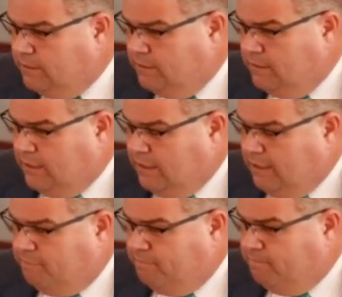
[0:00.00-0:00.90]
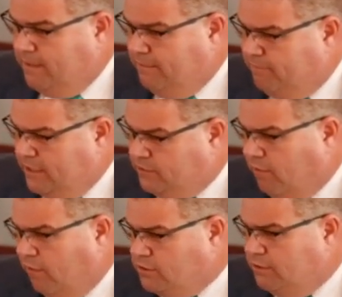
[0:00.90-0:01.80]
uh, it, as far
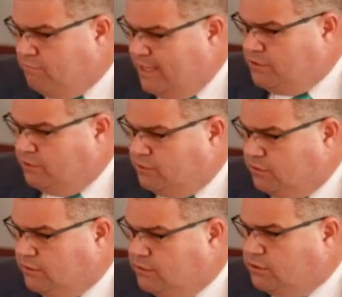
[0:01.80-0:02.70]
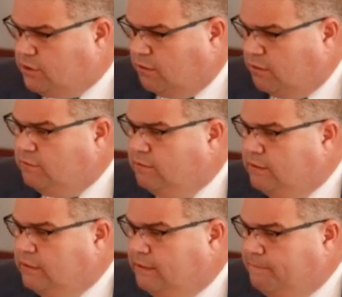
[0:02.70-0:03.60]
as dimensions are concerned,
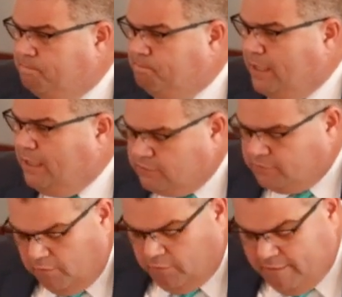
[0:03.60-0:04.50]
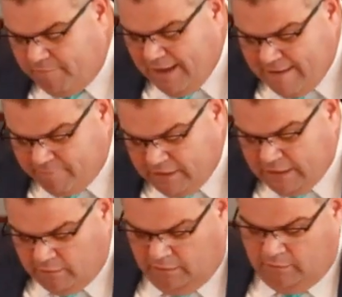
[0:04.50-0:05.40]
it was 45 feet
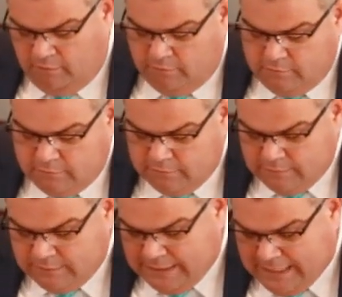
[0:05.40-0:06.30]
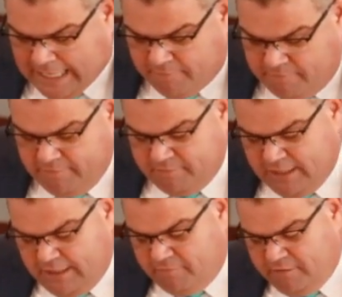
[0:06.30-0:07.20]
long and
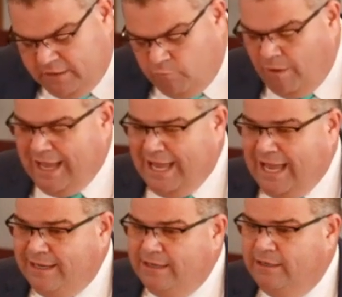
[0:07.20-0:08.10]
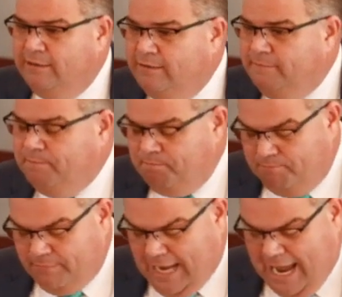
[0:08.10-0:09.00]
15 feet wide
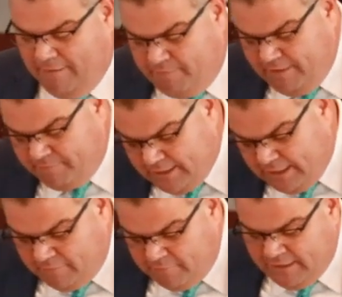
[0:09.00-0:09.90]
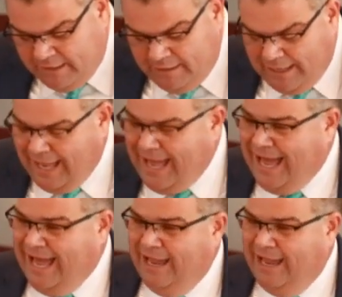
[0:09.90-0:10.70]
and 15 feet high.